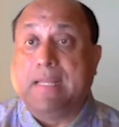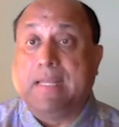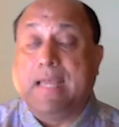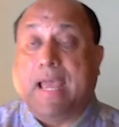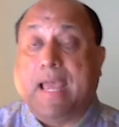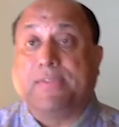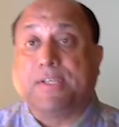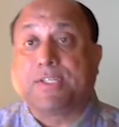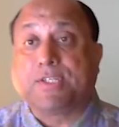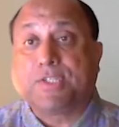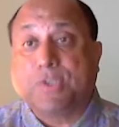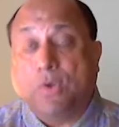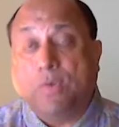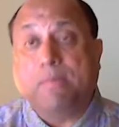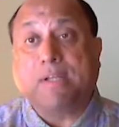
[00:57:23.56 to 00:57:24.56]
And there's
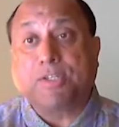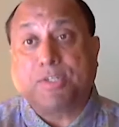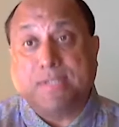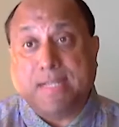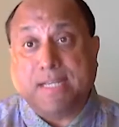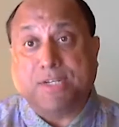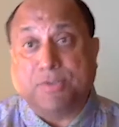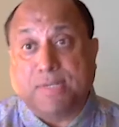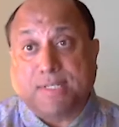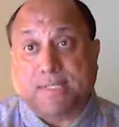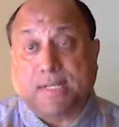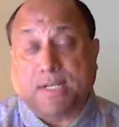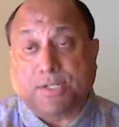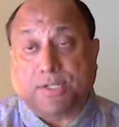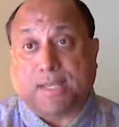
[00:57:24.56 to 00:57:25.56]
so much neat
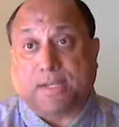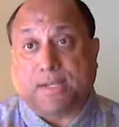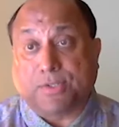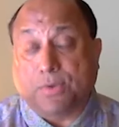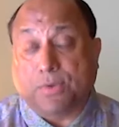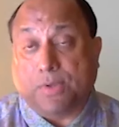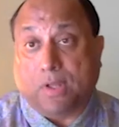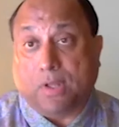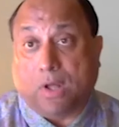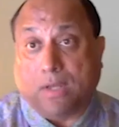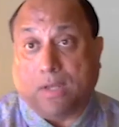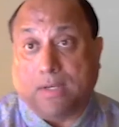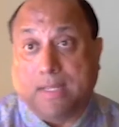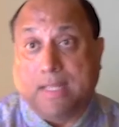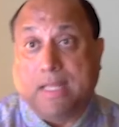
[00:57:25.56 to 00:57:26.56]
research that is going
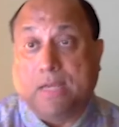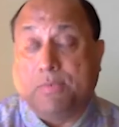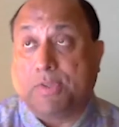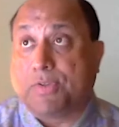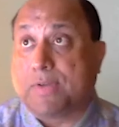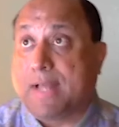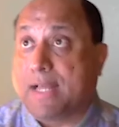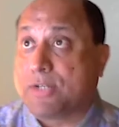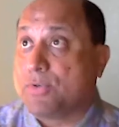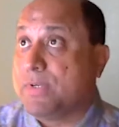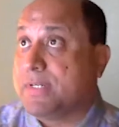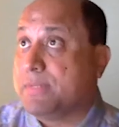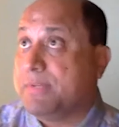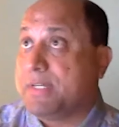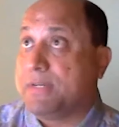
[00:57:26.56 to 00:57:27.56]
on with regard to
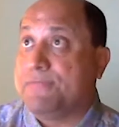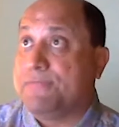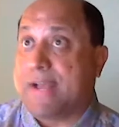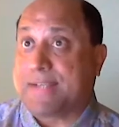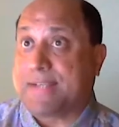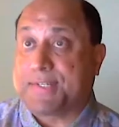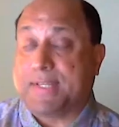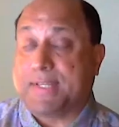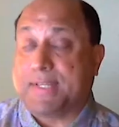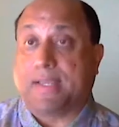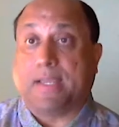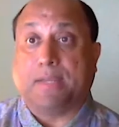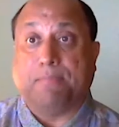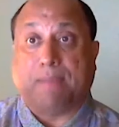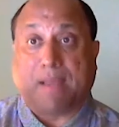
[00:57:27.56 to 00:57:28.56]
intermittent fasting
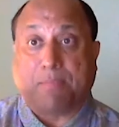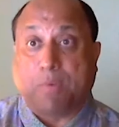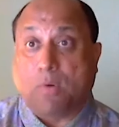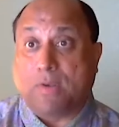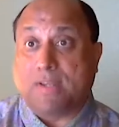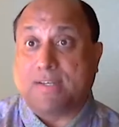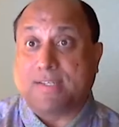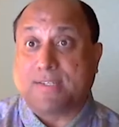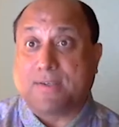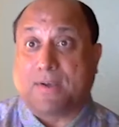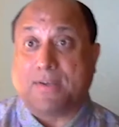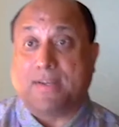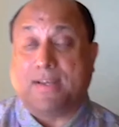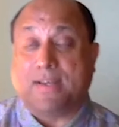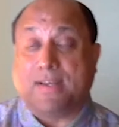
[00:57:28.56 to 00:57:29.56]
in bipolar
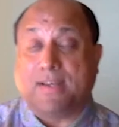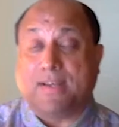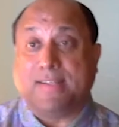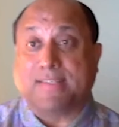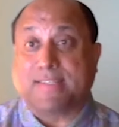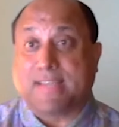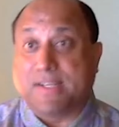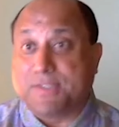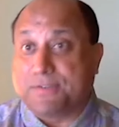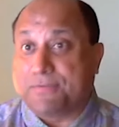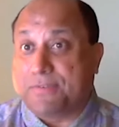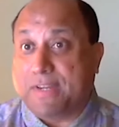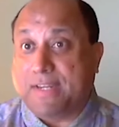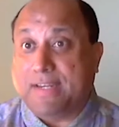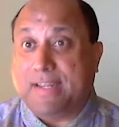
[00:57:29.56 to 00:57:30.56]
disorder, in
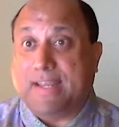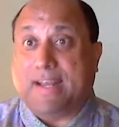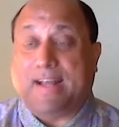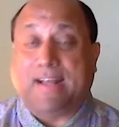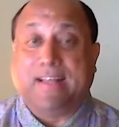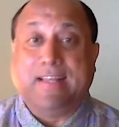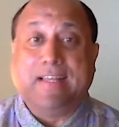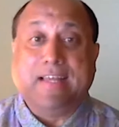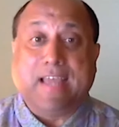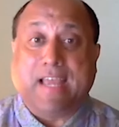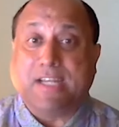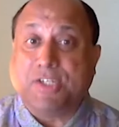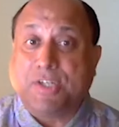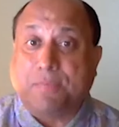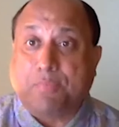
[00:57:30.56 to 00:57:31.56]
schizophrenia, in
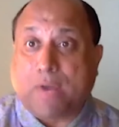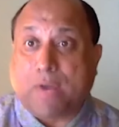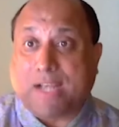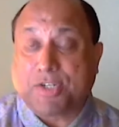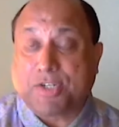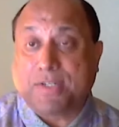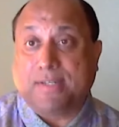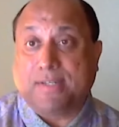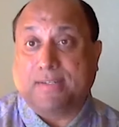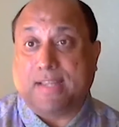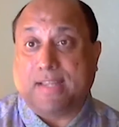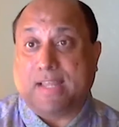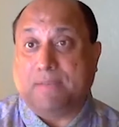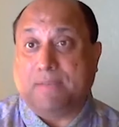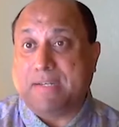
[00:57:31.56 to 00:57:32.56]
depression,
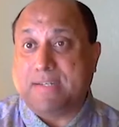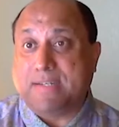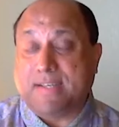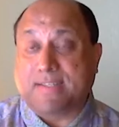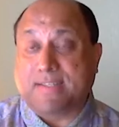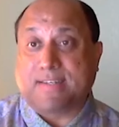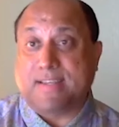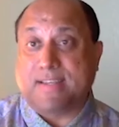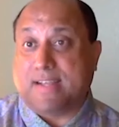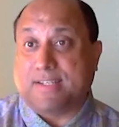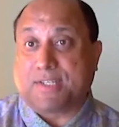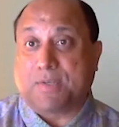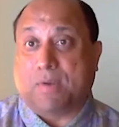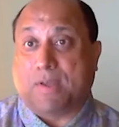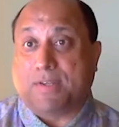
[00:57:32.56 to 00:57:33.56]
in PTSD, and
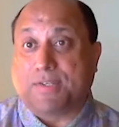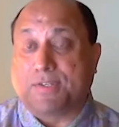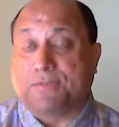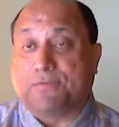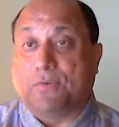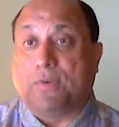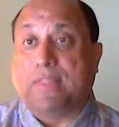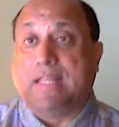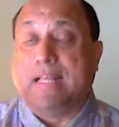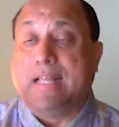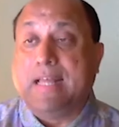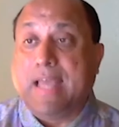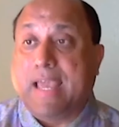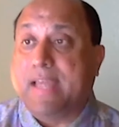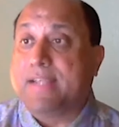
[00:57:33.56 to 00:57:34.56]
so on and so forth.
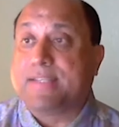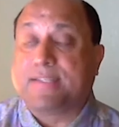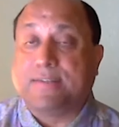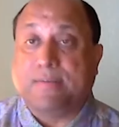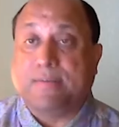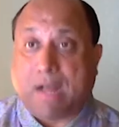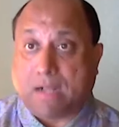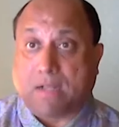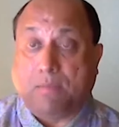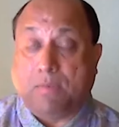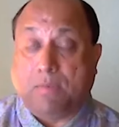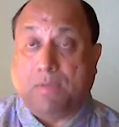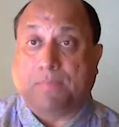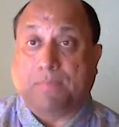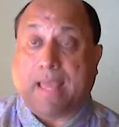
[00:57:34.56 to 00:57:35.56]
It is
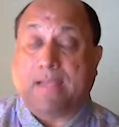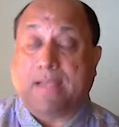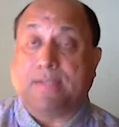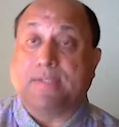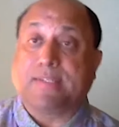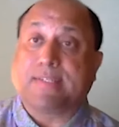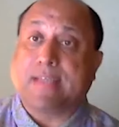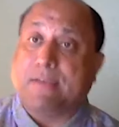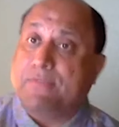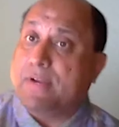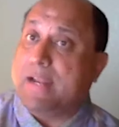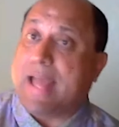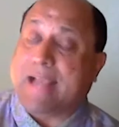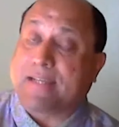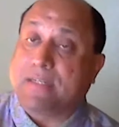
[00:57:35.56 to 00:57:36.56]
remarkable. And several
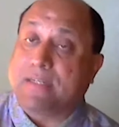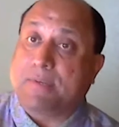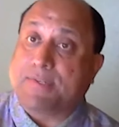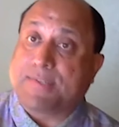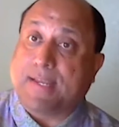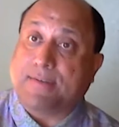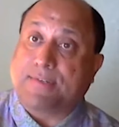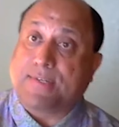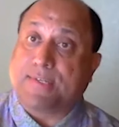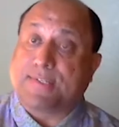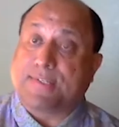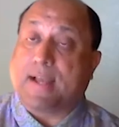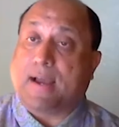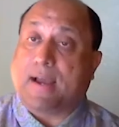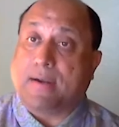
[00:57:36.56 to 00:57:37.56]
academic centers
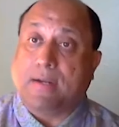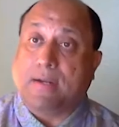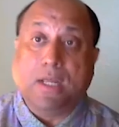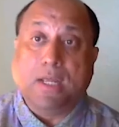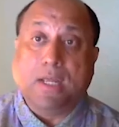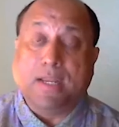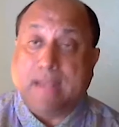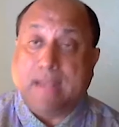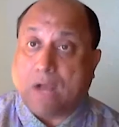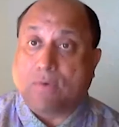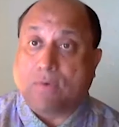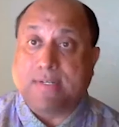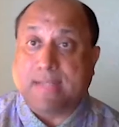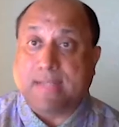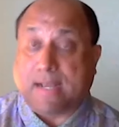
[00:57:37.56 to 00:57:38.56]
are now
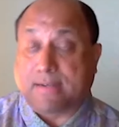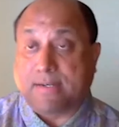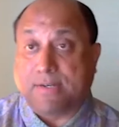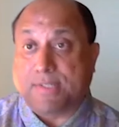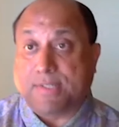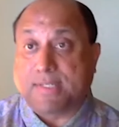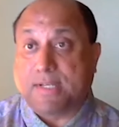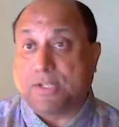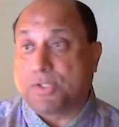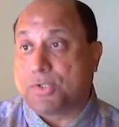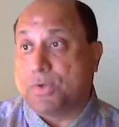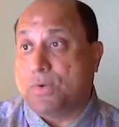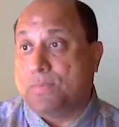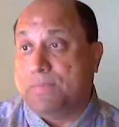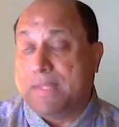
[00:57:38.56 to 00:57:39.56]
conducting research.
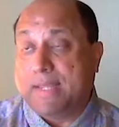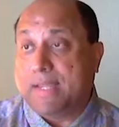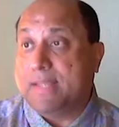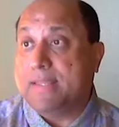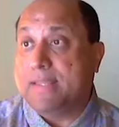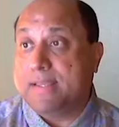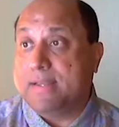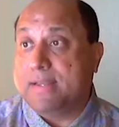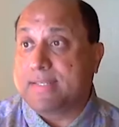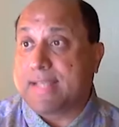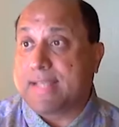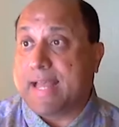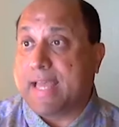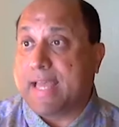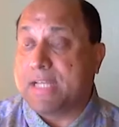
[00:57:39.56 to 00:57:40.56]
So in the years
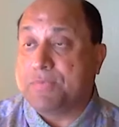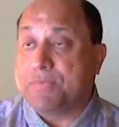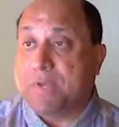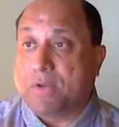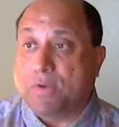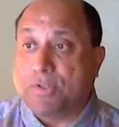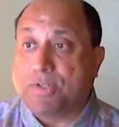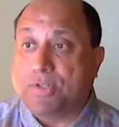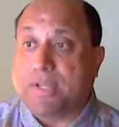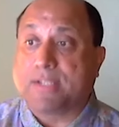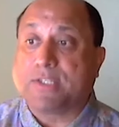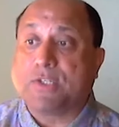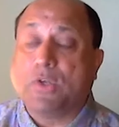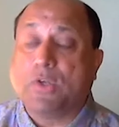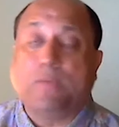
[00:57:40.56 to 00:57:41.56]
ahead, we're going to
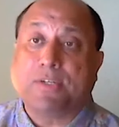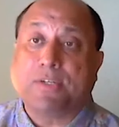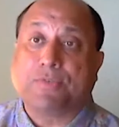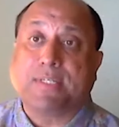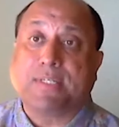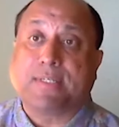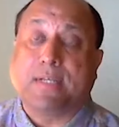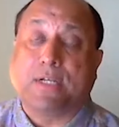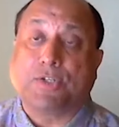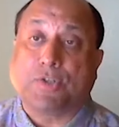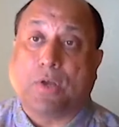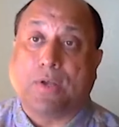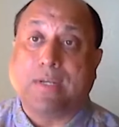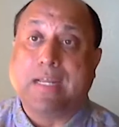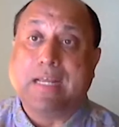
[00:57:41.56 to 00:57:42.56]
get so much research
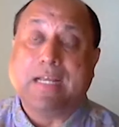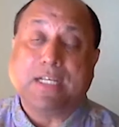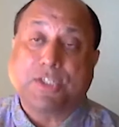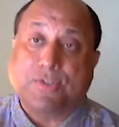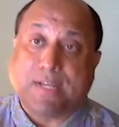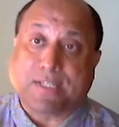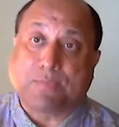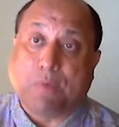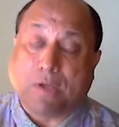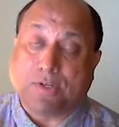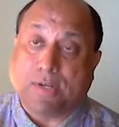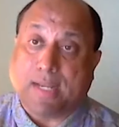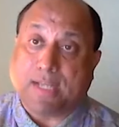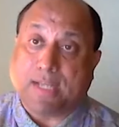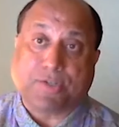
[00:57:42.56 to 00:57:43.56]
on stress
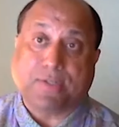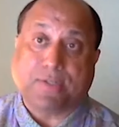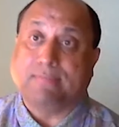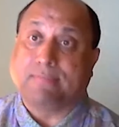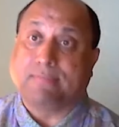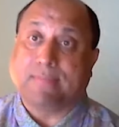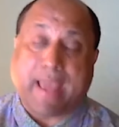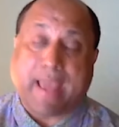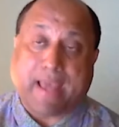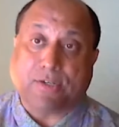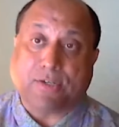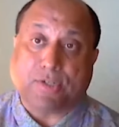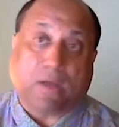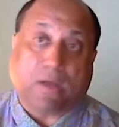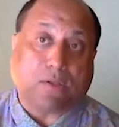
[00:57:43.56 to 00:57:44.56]
modulation
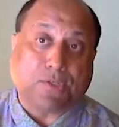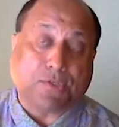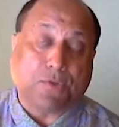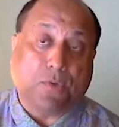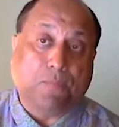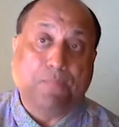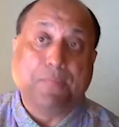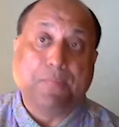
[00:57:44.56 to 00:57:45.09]
and also